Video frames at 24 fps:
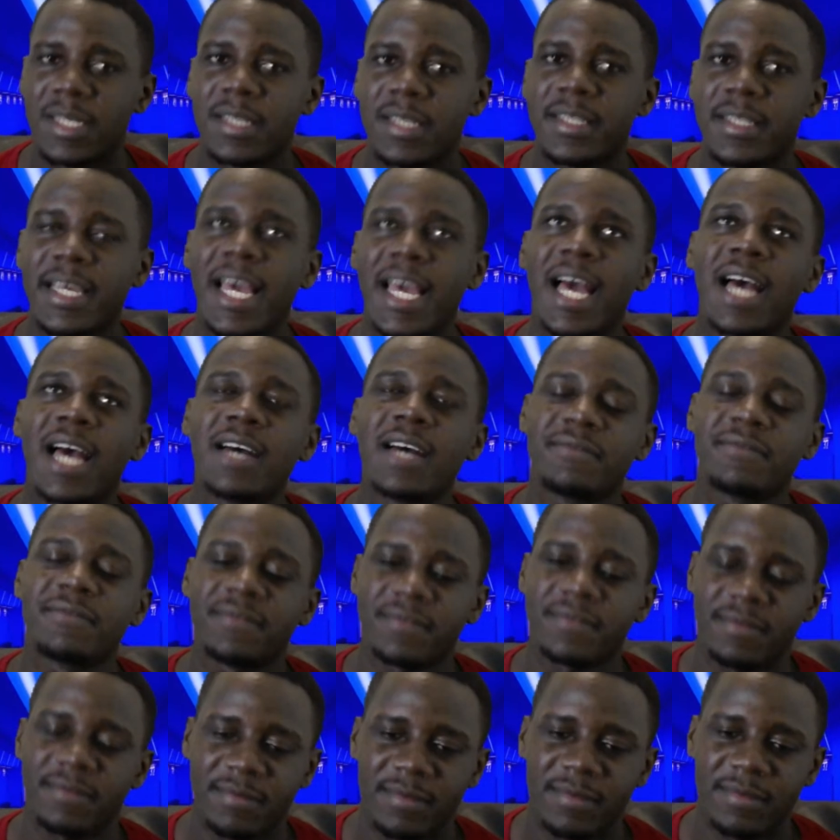they
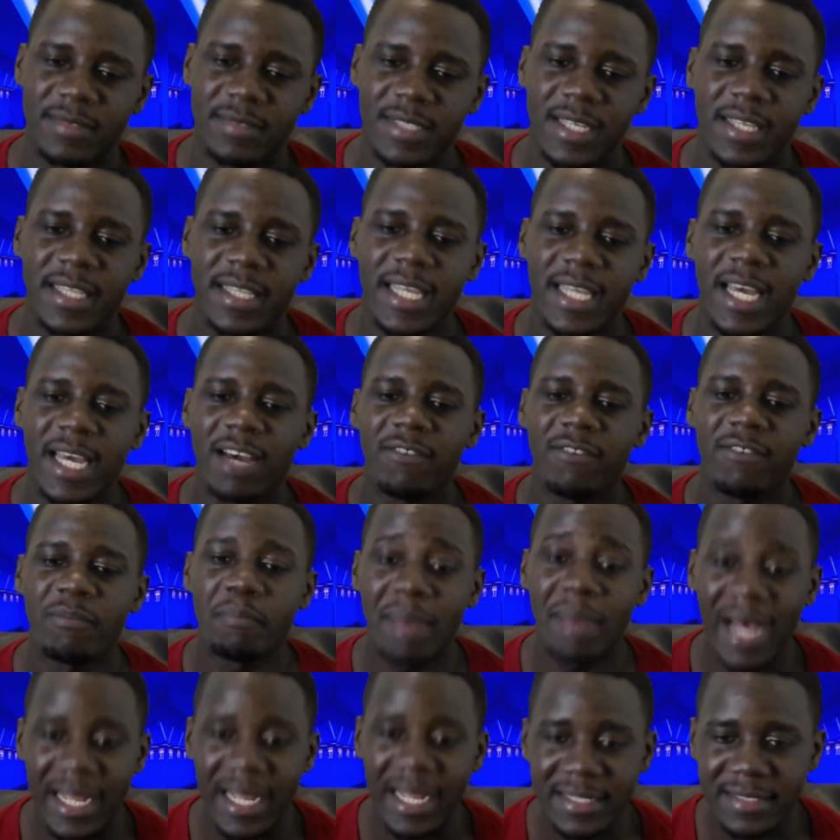have
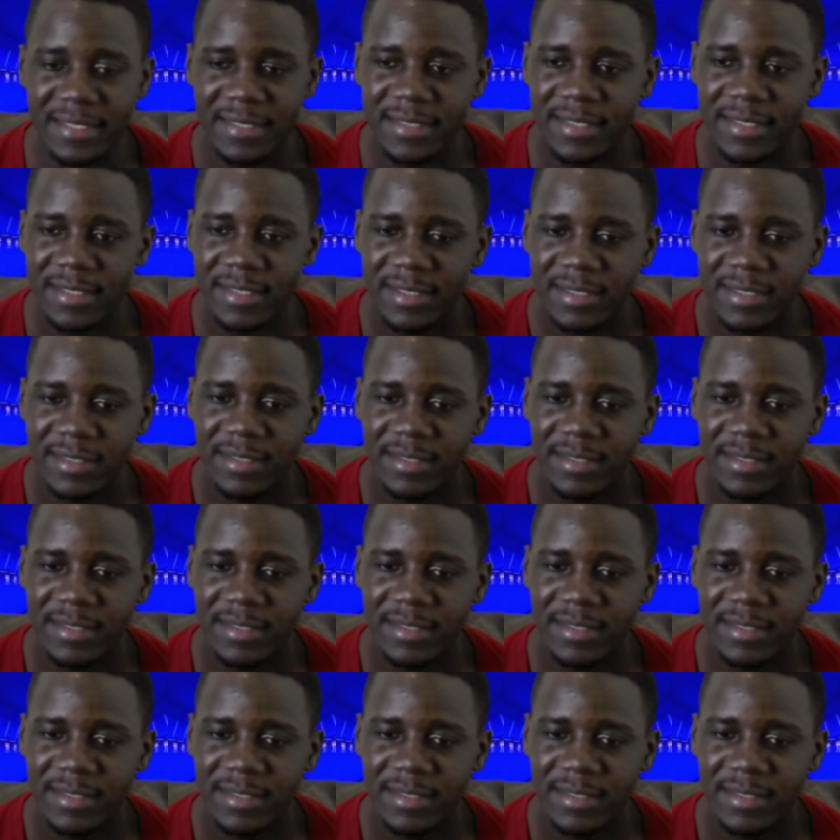Barnes,